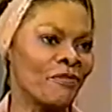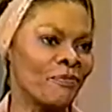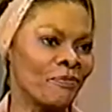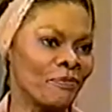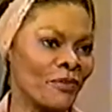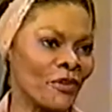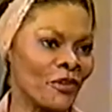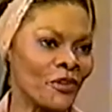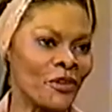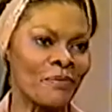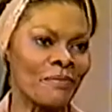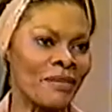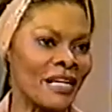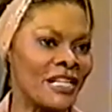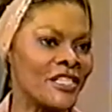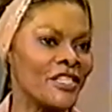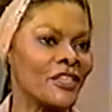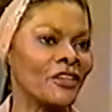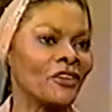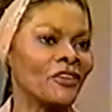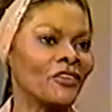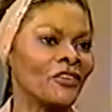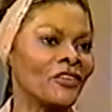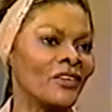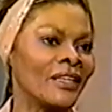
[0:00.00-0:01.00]
both of my
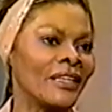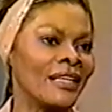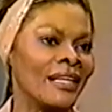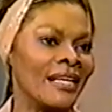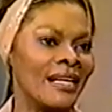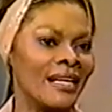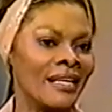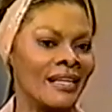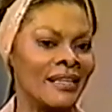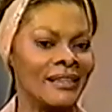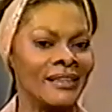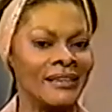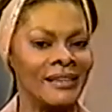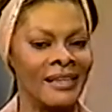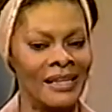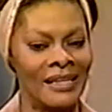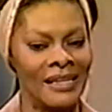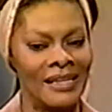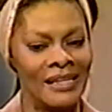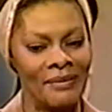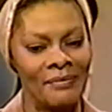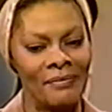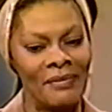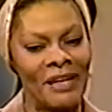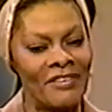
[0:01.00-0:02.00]
children and
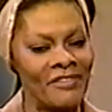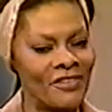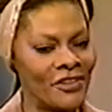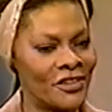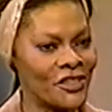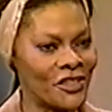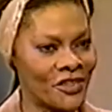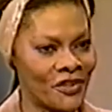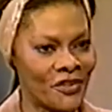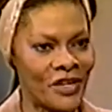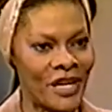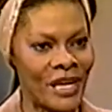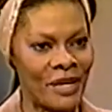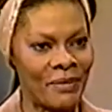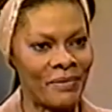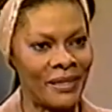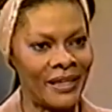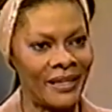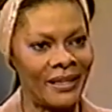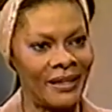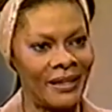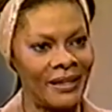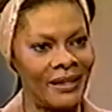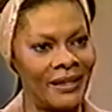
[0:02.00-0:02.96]
my first Grammy,